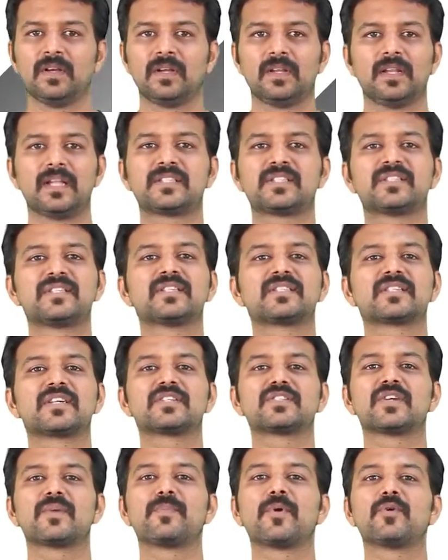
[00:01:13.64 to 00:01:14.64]
Let's
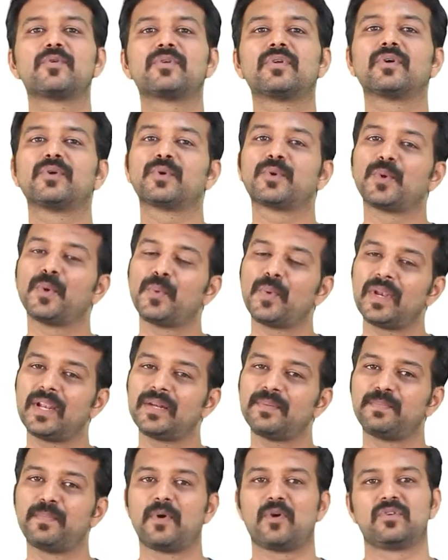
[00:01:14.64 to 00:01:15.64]
discuss about
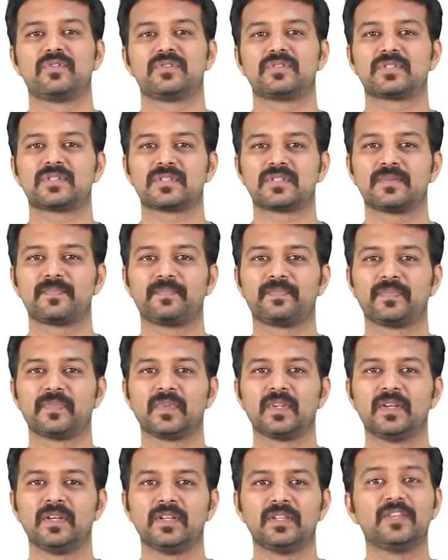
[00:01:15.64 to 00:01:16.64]
covalent bonds.
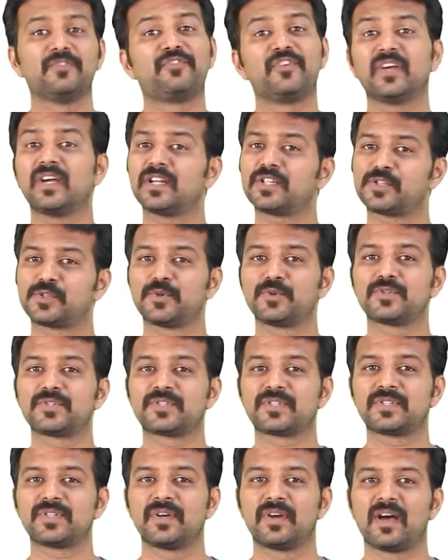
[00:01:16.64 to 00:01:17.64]
The figure
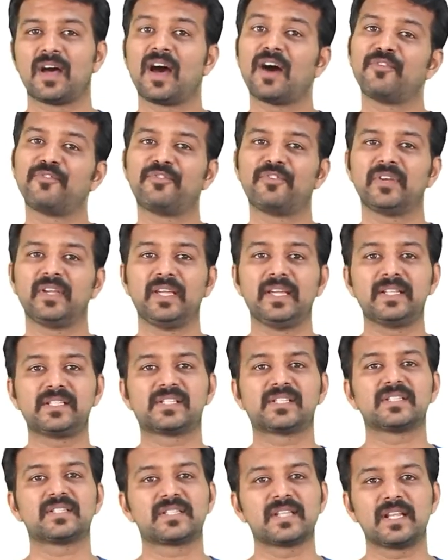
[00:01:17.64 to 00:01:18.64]
shows how each
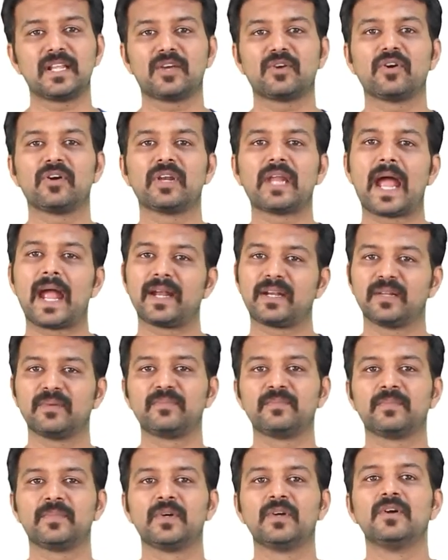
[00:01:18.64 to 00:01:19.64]
silicon
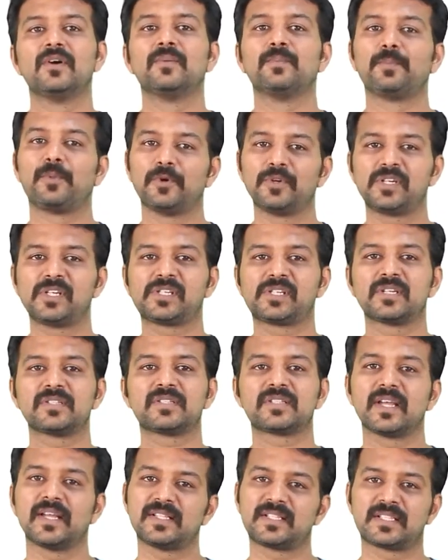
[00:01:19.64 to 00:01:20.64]
atom
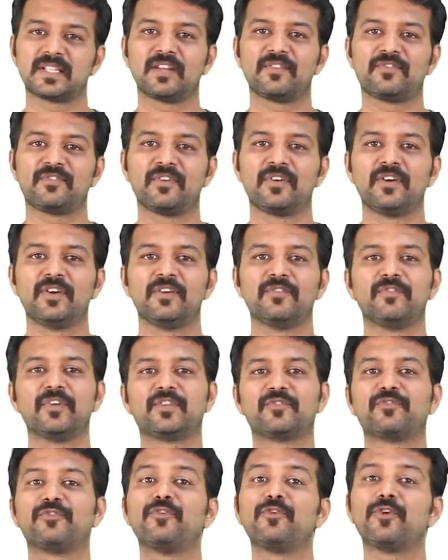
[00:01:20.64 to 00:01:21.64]
positions itself
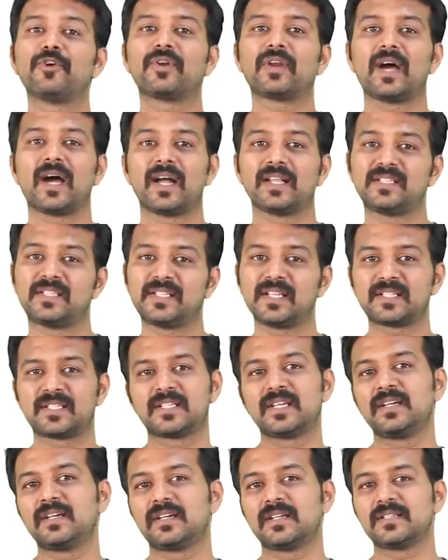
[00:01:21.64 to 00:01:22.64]
with 4
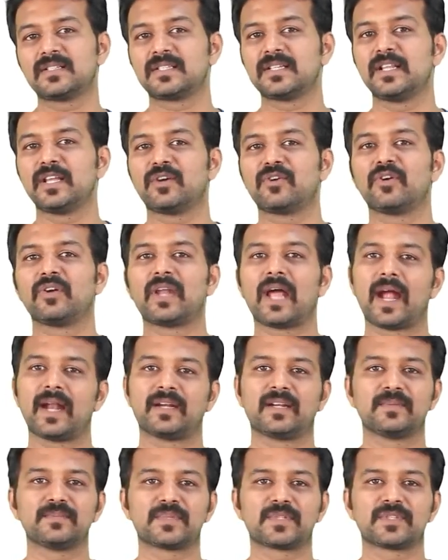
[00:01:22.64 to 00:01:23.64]
adjacent silicon
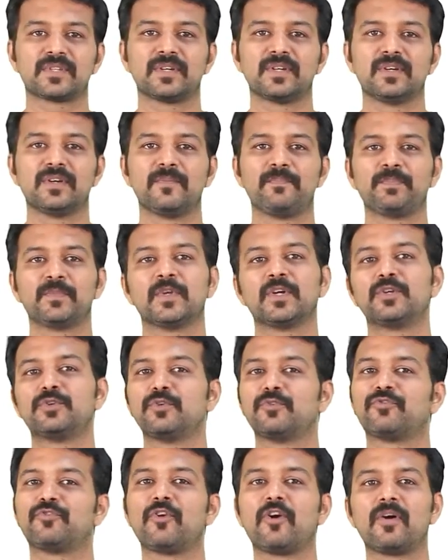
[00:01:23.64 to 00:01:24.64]
atoms
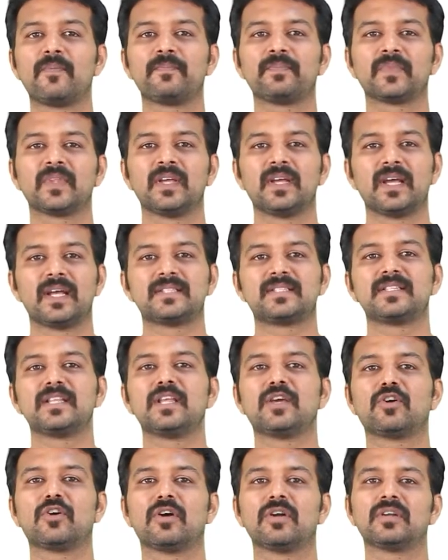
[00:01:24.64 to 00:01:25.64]
to form a
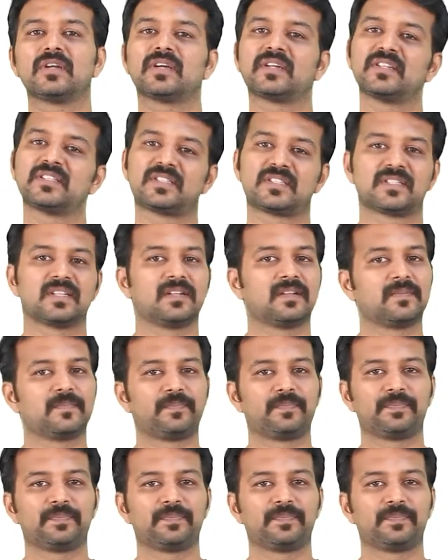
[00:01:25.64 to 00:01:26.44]
silicon crystal,